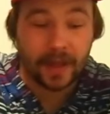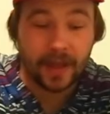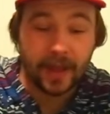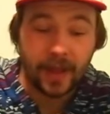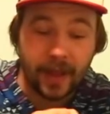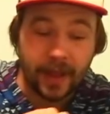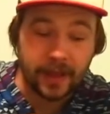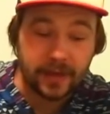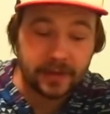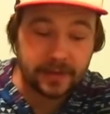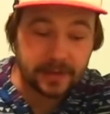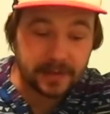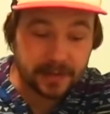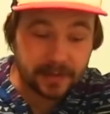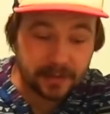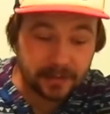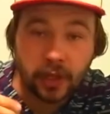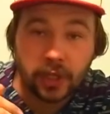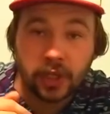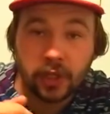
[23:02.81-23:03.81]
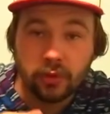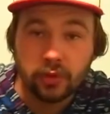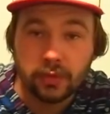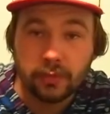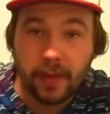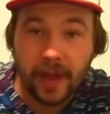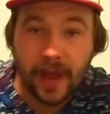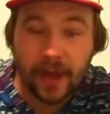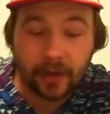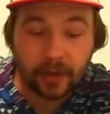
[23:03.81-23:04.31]
It has a huge
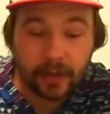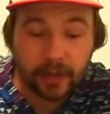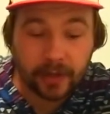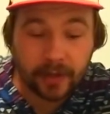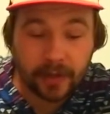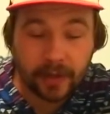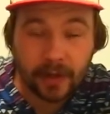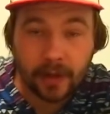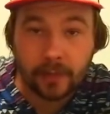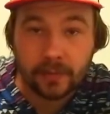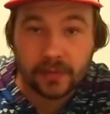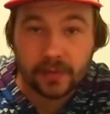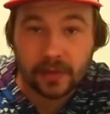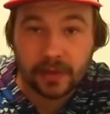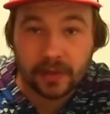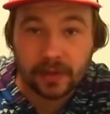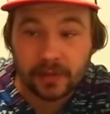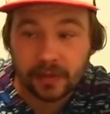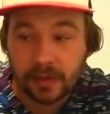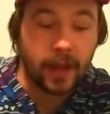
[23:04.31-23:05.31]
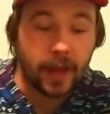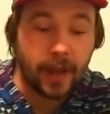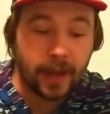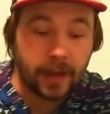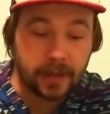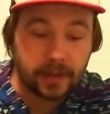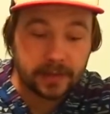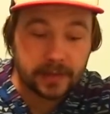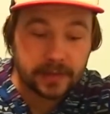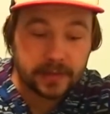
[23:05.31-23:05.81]
battery that comes with it. It
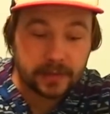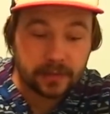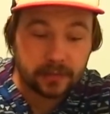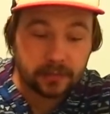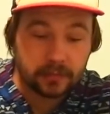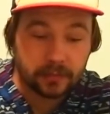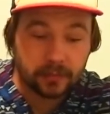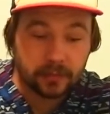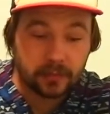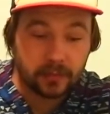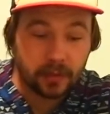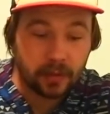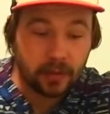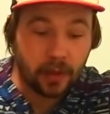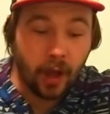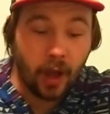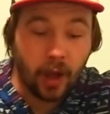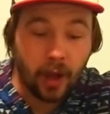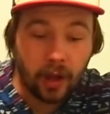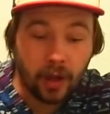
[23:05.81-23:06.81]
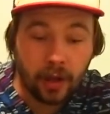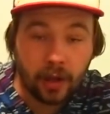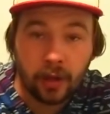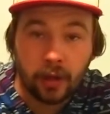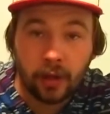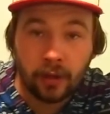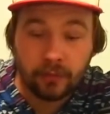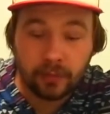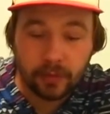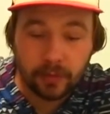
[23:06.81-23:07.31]
has
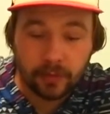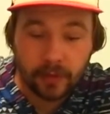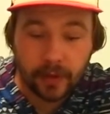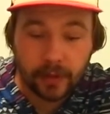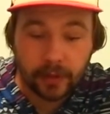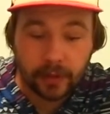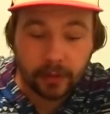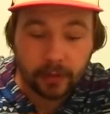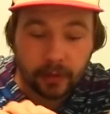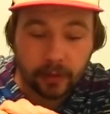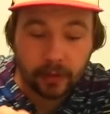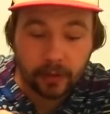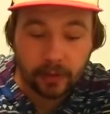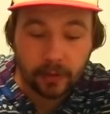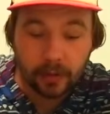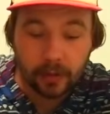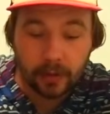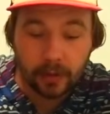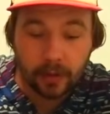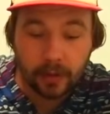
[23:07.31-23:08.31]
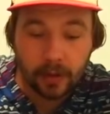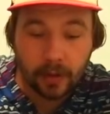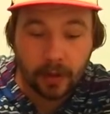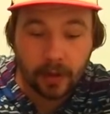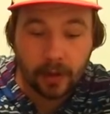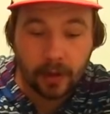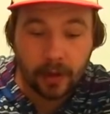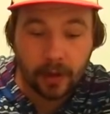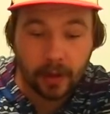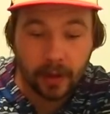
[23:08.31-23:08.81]
a viewfinder.
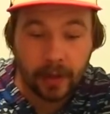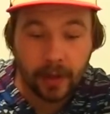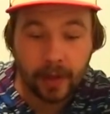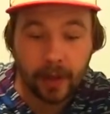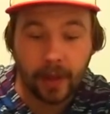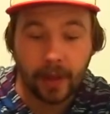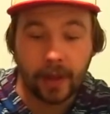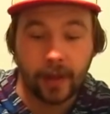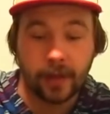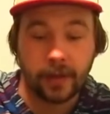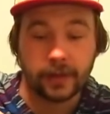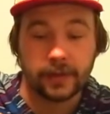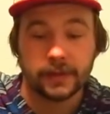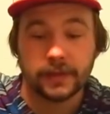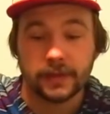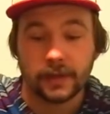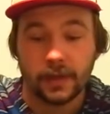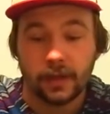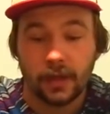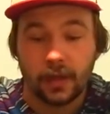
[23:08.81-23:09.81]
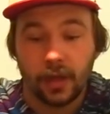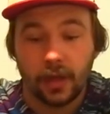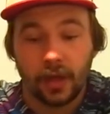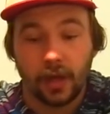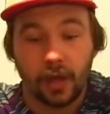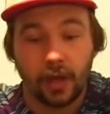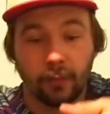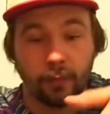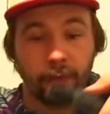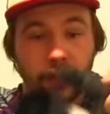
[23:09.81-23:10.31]
It has
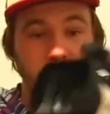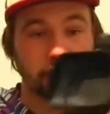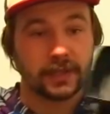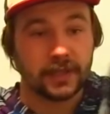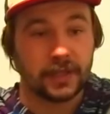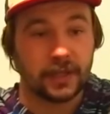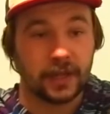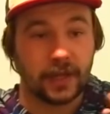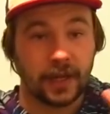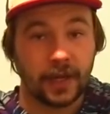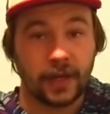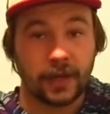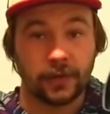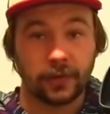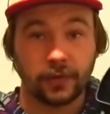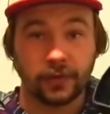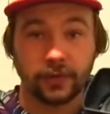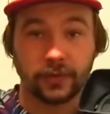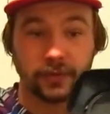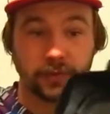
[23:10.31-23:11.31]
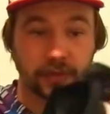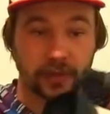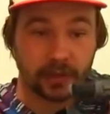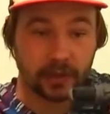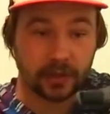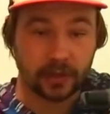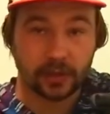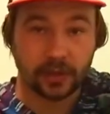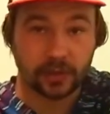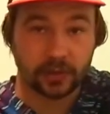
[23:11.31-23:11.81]
a built-in handle, so you
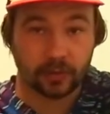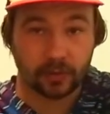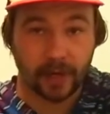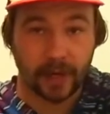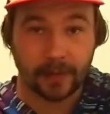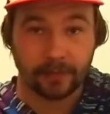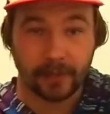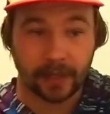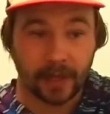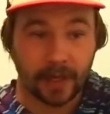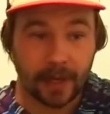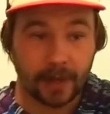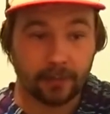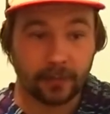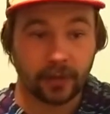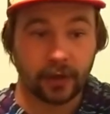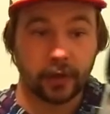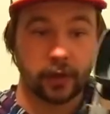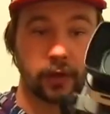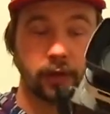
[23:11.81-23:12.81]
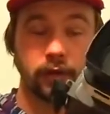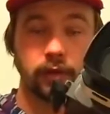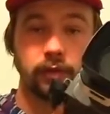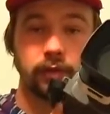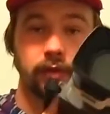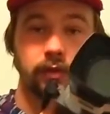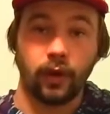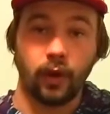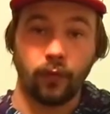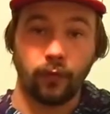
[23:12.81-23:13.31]
can just grab the camera and go
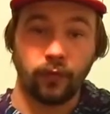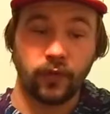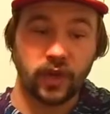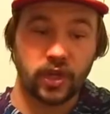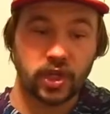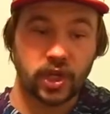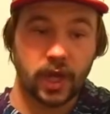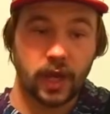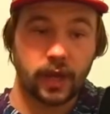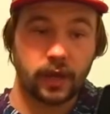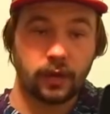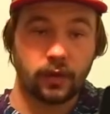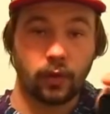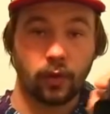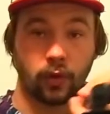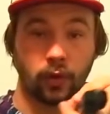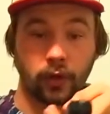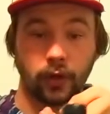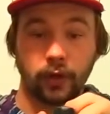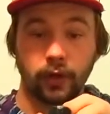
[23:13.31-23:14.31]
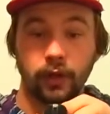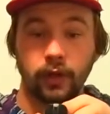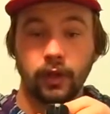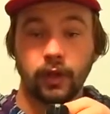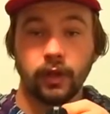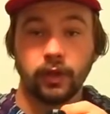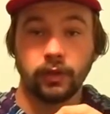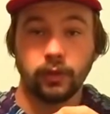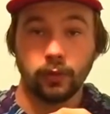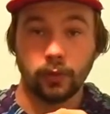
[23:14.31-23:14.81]
fisheye, or
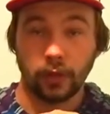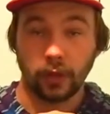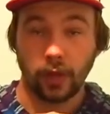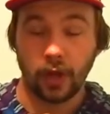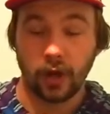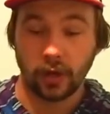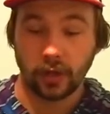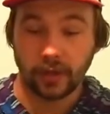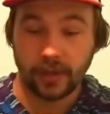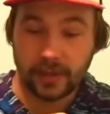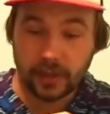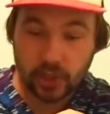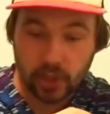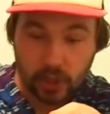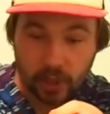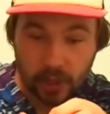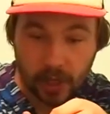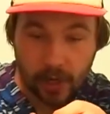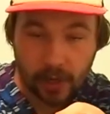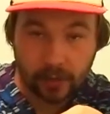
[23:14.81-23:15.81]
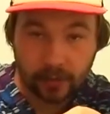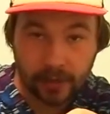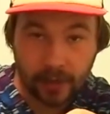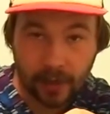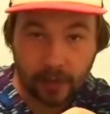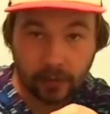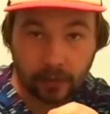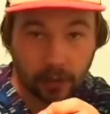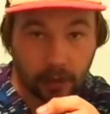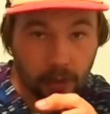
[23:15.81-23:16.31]
do a long lens shot
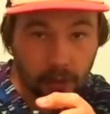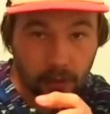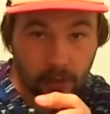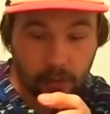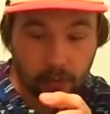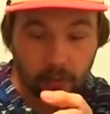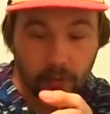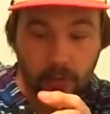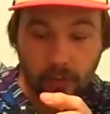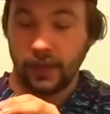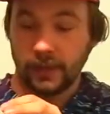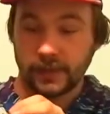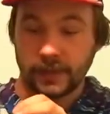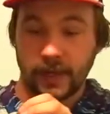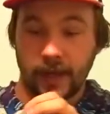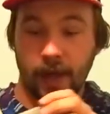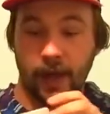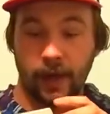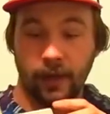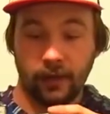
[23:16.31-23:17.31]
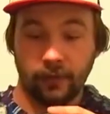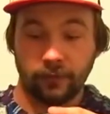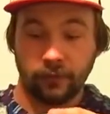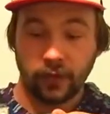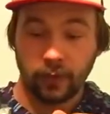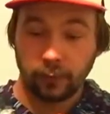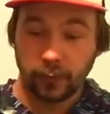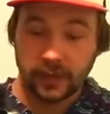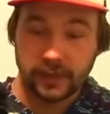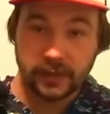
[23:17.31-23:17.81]
down low. It's got a
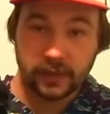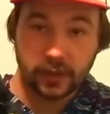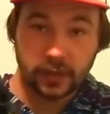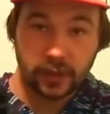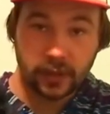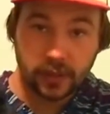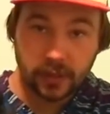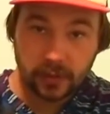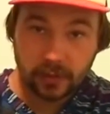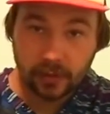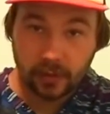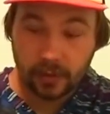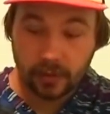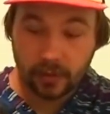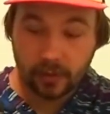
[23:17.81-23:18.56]
flippy screen.